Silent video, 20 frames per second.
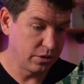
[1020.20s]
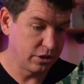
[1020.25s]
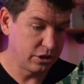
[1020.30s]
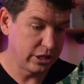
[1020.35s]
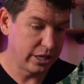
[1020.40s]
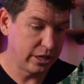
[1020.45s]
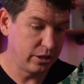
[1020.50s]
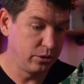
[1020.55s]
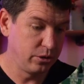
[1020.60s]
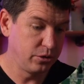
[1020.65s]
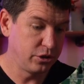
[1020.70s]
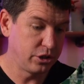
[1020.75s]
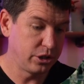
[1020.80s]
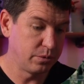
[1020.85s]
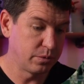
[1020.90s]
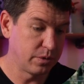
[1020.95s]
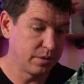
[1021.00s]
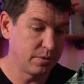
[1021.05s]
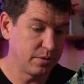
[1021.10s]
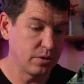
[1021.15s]
the Chattahoochee
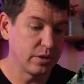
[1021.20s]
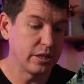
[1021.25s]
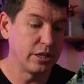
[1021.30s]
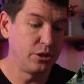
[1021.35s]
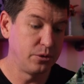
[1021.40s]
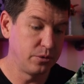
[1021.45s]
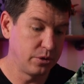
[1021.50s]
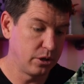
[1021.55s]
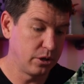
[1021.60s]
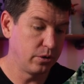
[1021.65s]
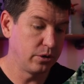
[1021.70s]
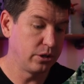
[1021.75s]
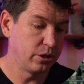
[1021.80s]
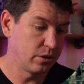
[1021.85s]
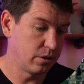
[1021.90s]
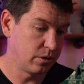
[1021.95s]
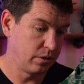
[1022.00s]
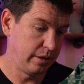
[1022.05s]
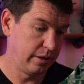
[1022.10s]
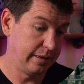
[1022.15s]
River, then you know
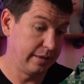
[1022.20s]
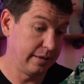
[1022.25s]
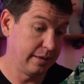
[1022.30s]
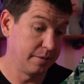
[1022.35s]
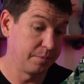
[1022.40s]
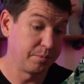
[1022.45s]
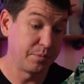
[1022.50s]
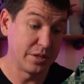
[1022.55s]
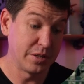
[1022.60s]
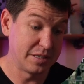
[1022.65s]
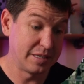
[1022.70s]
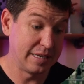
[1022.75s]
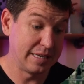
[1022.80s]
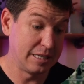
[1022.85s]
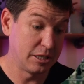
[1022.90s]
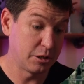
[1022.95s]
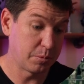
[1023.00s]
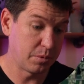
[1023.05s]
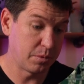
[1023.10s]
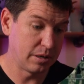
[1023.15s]
you're in
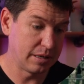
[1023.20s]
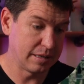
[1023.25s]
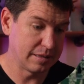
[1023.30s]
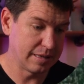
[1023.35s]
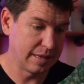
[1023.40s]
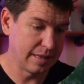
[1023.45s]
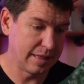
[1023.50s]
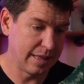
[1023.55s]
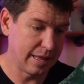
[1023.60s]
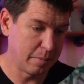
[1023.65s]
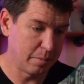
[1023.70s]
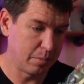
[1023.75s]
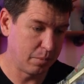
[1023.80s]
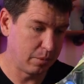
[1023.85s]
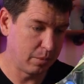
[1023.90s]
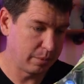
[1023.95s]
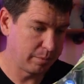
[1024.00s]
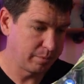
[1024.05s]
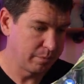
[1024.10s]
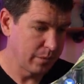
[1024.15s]
Sandy Springs at that
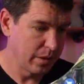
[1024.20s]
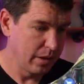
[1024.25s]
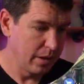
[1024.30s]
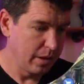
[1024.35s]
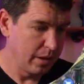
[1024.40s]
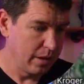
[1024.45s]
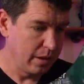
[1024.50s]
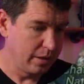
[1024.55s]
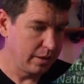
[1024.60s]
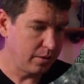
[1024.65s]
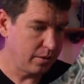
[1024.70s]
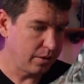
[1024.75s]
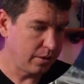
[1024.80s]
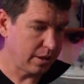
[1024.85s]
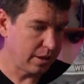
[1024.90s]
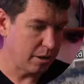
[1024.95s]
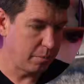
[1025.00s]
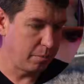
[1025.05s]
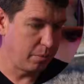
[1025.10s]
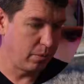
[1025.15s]
point. The other
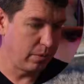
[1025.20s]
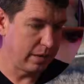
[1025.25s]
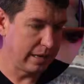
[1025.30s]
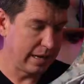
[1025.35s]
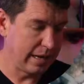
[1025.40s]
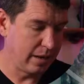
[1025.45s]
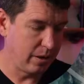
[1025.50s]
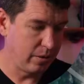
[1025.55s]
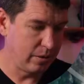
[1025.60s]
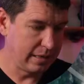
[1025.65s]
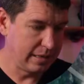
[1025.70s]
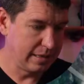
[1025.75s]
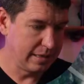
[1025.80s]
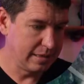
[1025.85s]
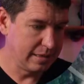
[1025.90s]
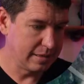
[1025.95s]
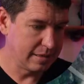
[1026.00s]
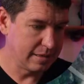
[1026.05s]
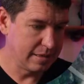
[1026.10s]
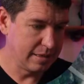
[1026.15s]
thing I'll point out
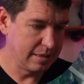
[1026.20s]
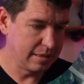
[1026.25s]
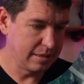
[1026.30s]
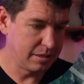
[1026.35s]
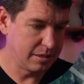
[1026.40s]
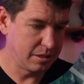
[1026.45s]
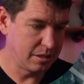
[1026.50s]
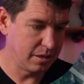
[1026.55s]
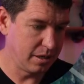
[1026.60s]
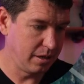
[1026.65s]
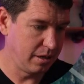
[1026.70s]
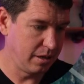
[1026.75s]
is this